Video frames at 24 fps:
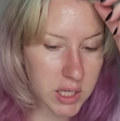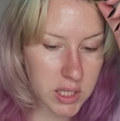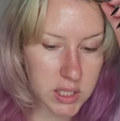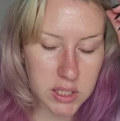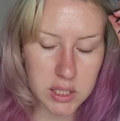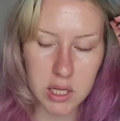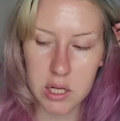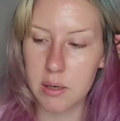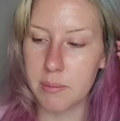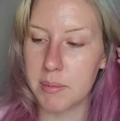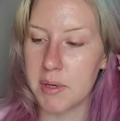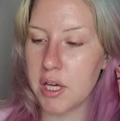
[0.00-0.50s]
it's
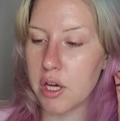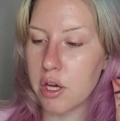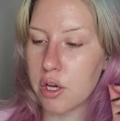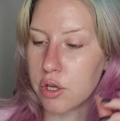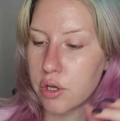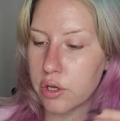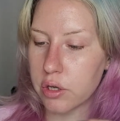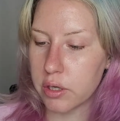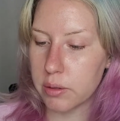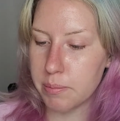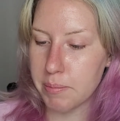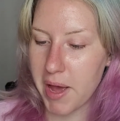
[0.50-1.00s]
going to be a
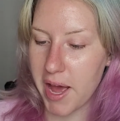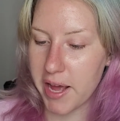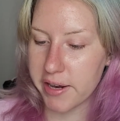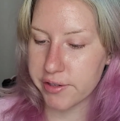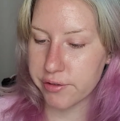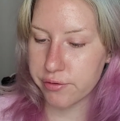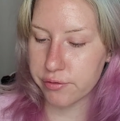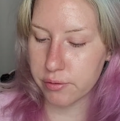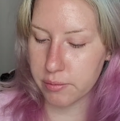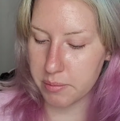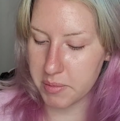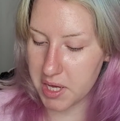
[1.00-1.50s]
good
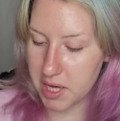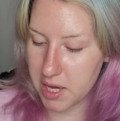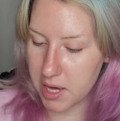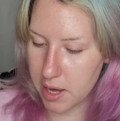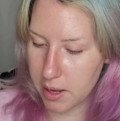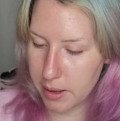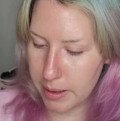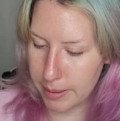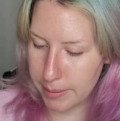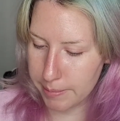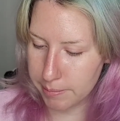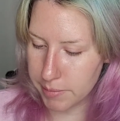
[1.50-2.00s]
match for me.
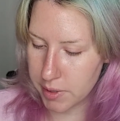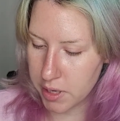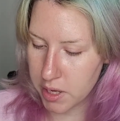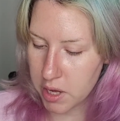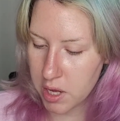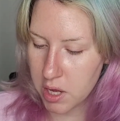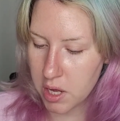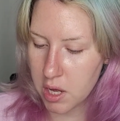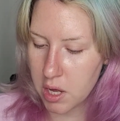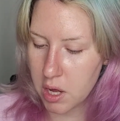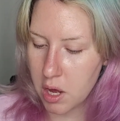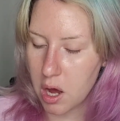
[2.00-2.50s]
I'm
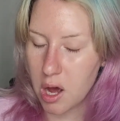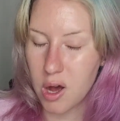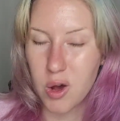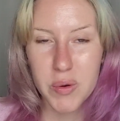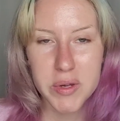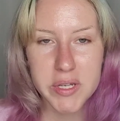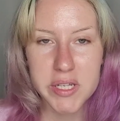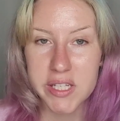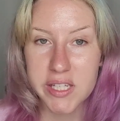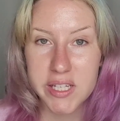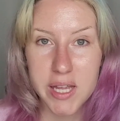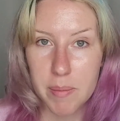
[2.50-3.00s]

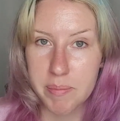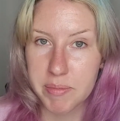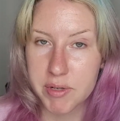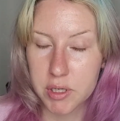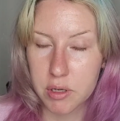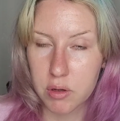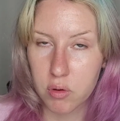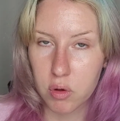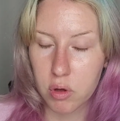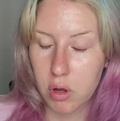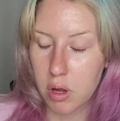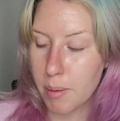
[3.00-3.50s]
always
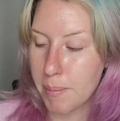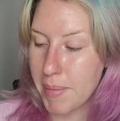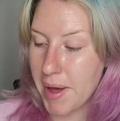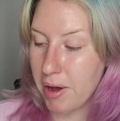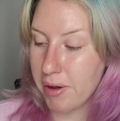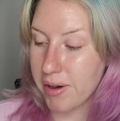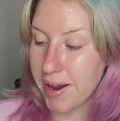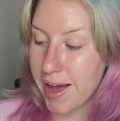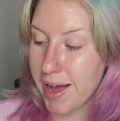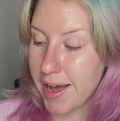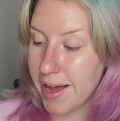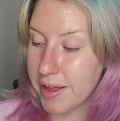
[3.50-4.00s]
skeptical
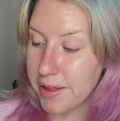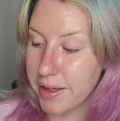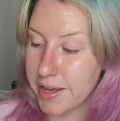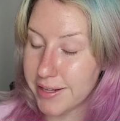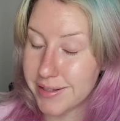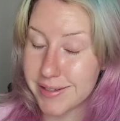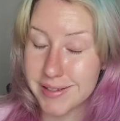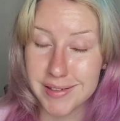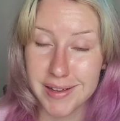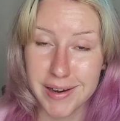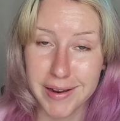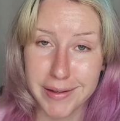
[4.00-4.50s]
about
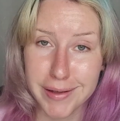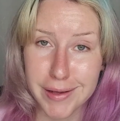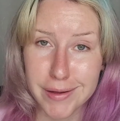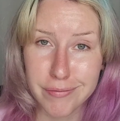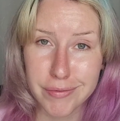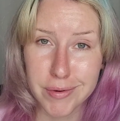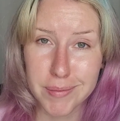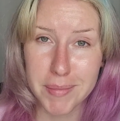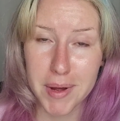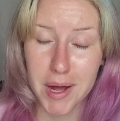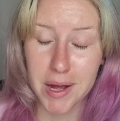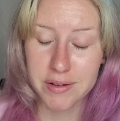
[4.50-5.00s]
highlights that I get
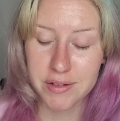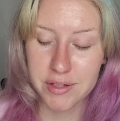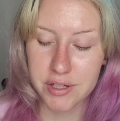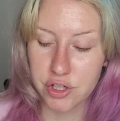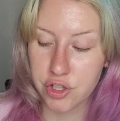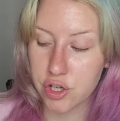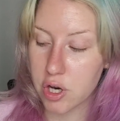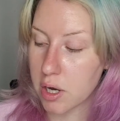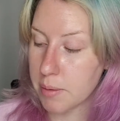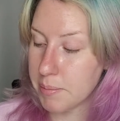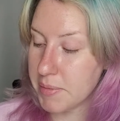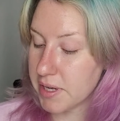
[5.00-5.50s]
from
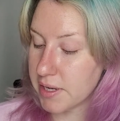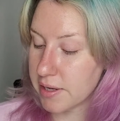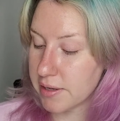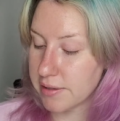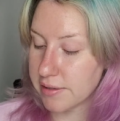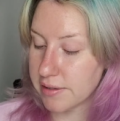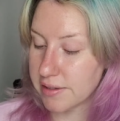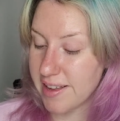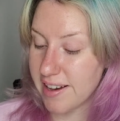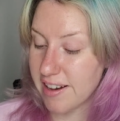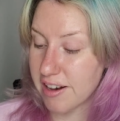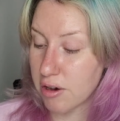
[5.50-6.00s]
BoxyCharm
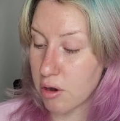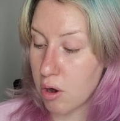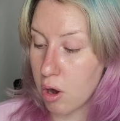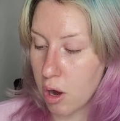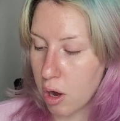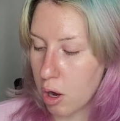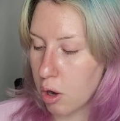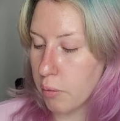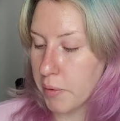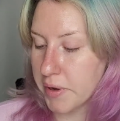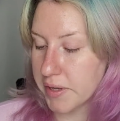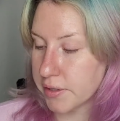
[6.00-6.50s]
because they're
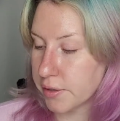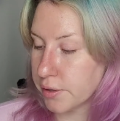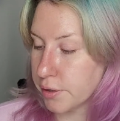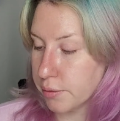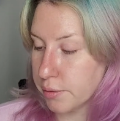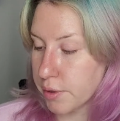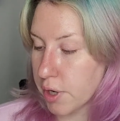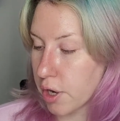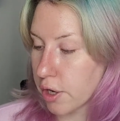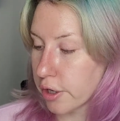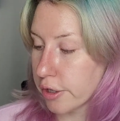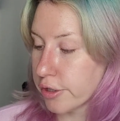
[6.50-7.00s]
always too
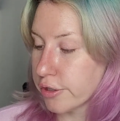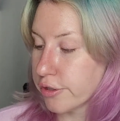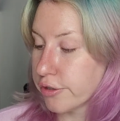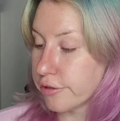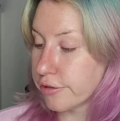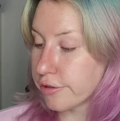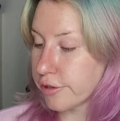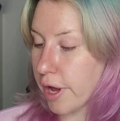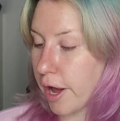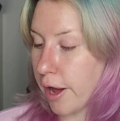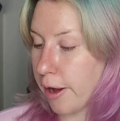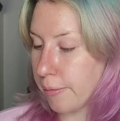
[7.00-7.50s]
dark.
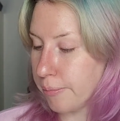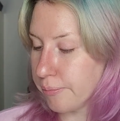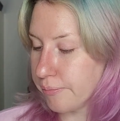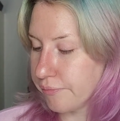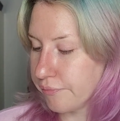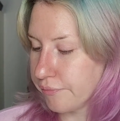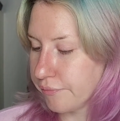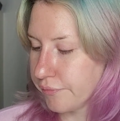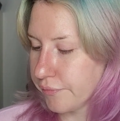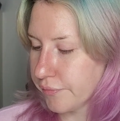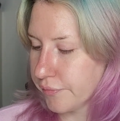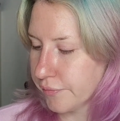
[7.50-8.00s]
So
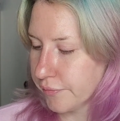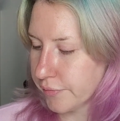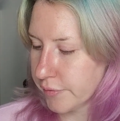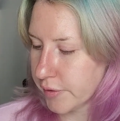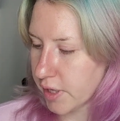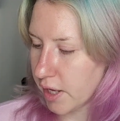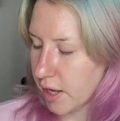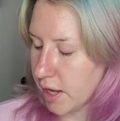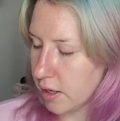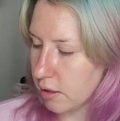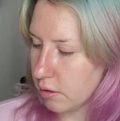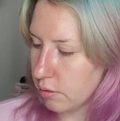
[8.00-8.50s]

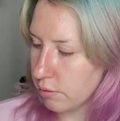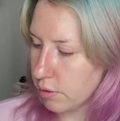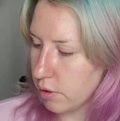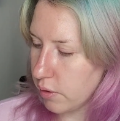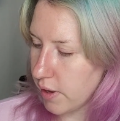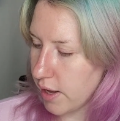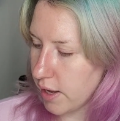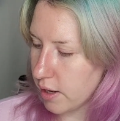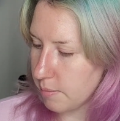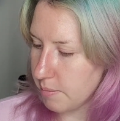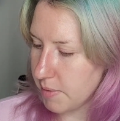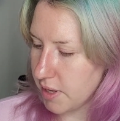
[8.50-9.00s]
I don't know
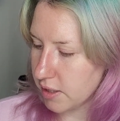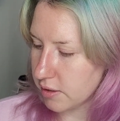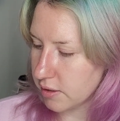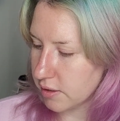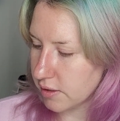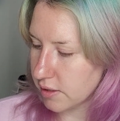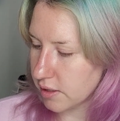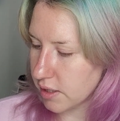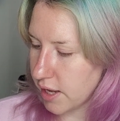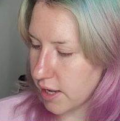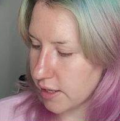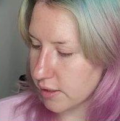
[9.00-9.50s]
how to make
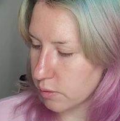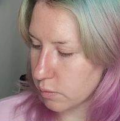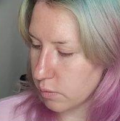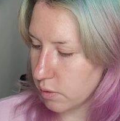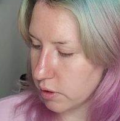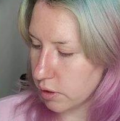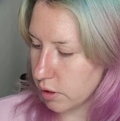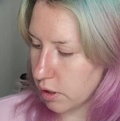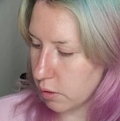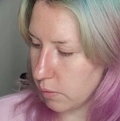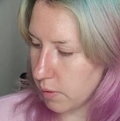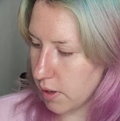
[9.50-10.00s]
this last
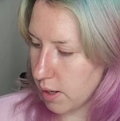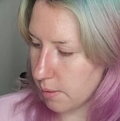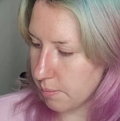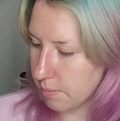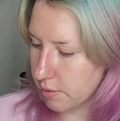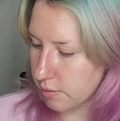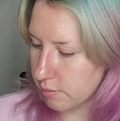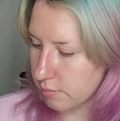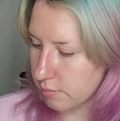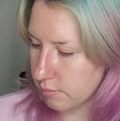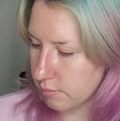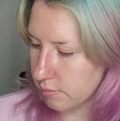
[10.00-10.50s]
one go up.
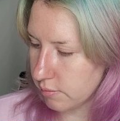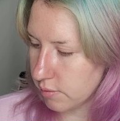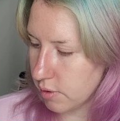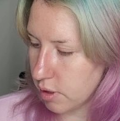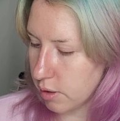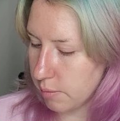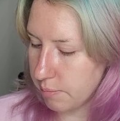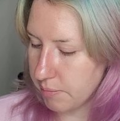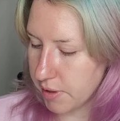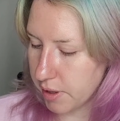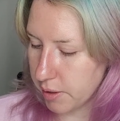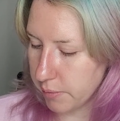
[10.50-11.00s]

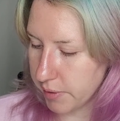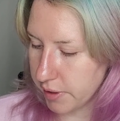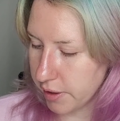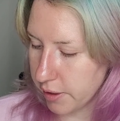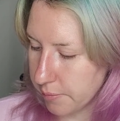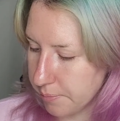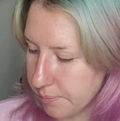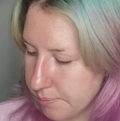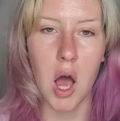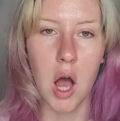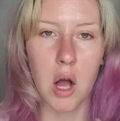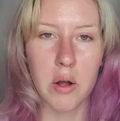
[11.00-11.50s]
Oh, there we go.
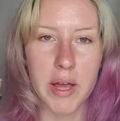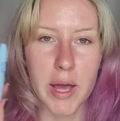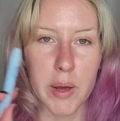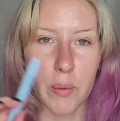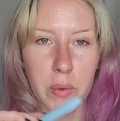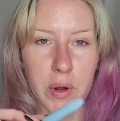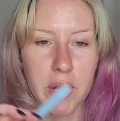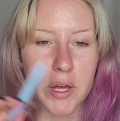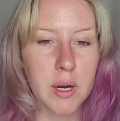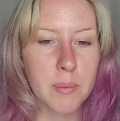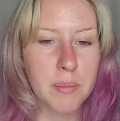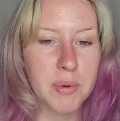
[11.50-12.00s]
Okay,
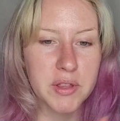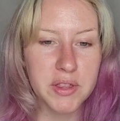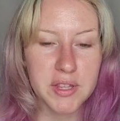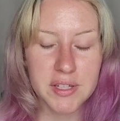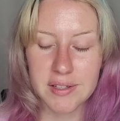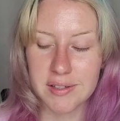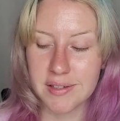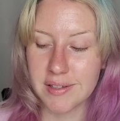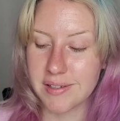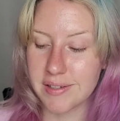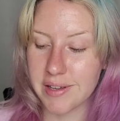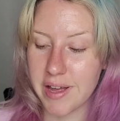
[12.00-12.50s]
we're gonna put
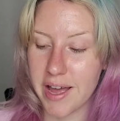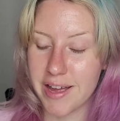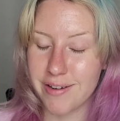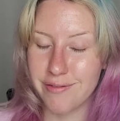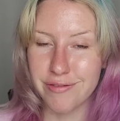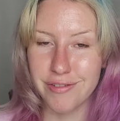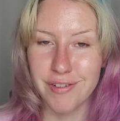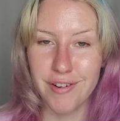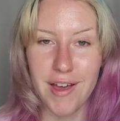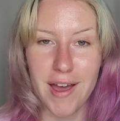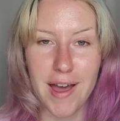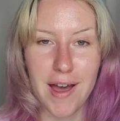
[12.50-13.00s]
this aside
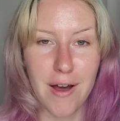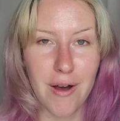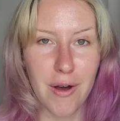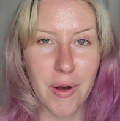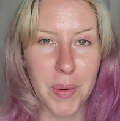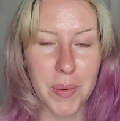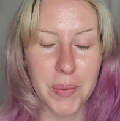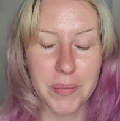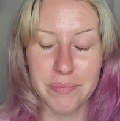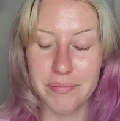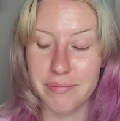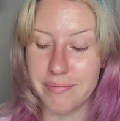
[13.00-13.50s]
for
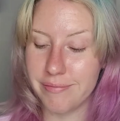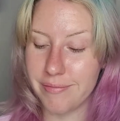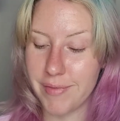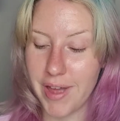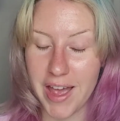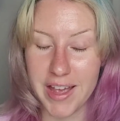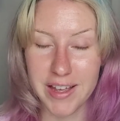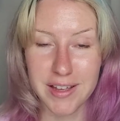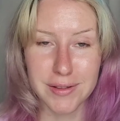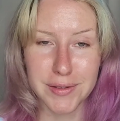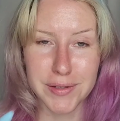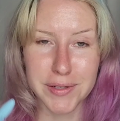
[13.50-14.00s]
now.
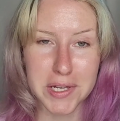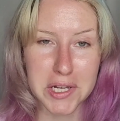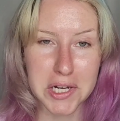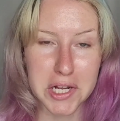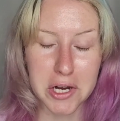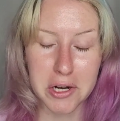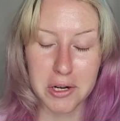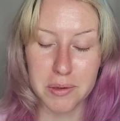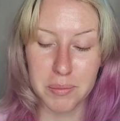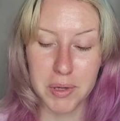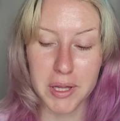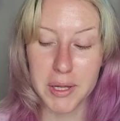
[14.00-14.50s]
I could sit
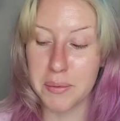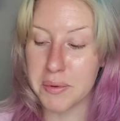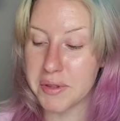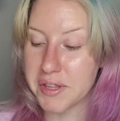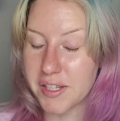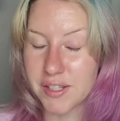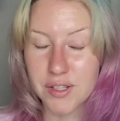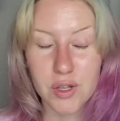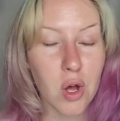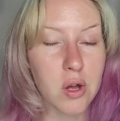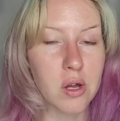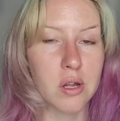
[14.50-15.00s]
here and play with
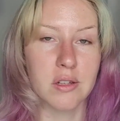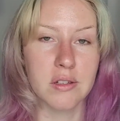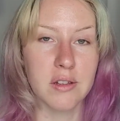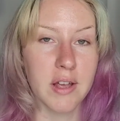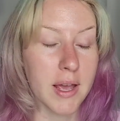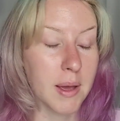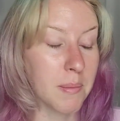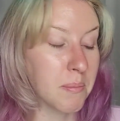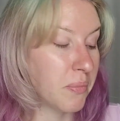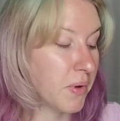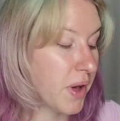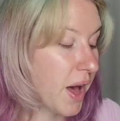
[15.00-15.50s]
this all
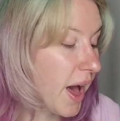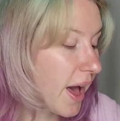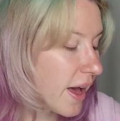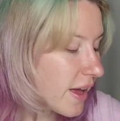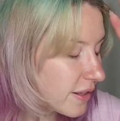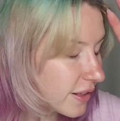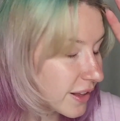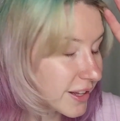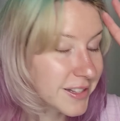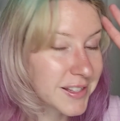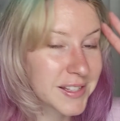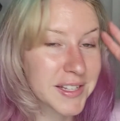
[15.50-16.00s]
day,
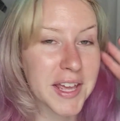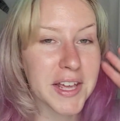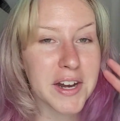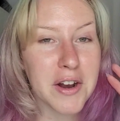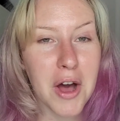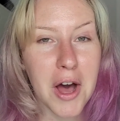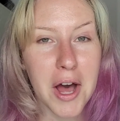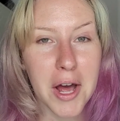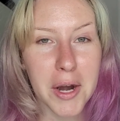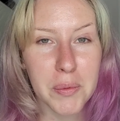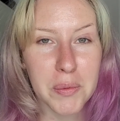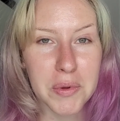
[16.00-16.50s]
but let's get
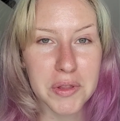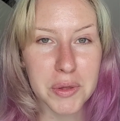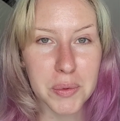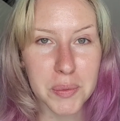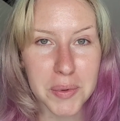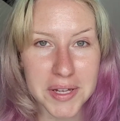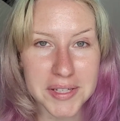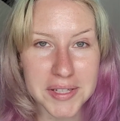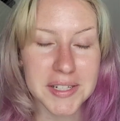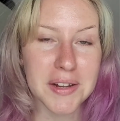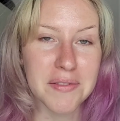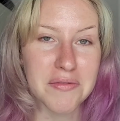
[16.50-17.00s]
on with the
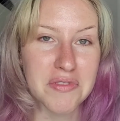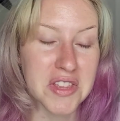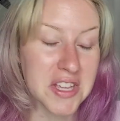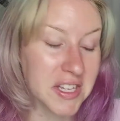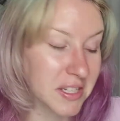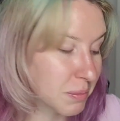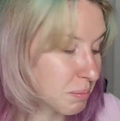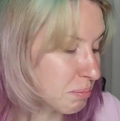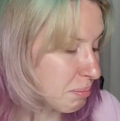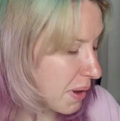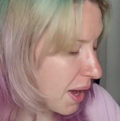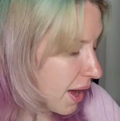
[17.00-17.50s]
rest of
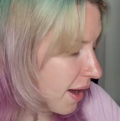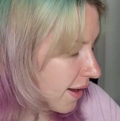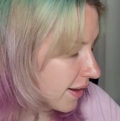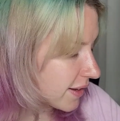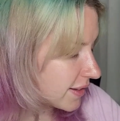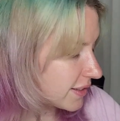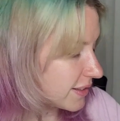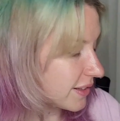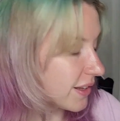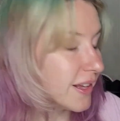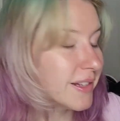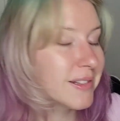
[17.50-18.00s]
this
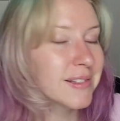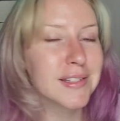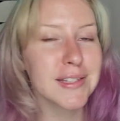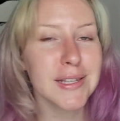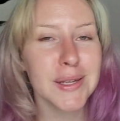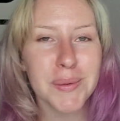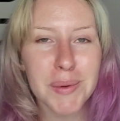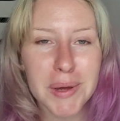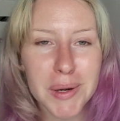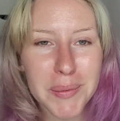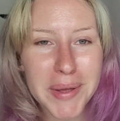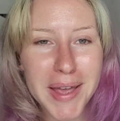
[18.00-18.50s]
box. Let's
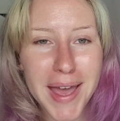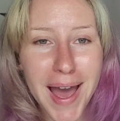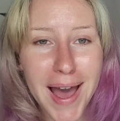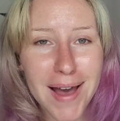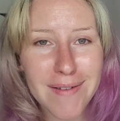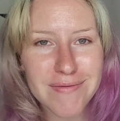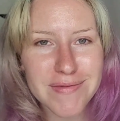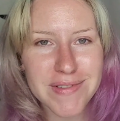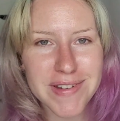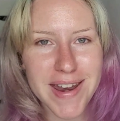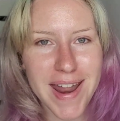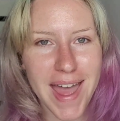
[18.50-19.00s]
see what we
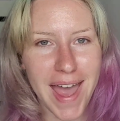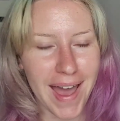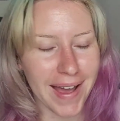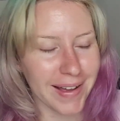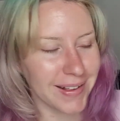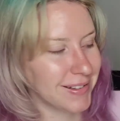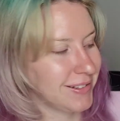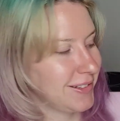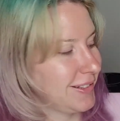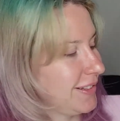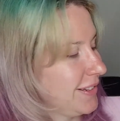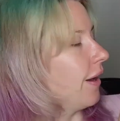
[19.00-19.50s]
have
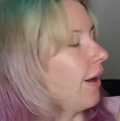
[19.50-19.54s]
next.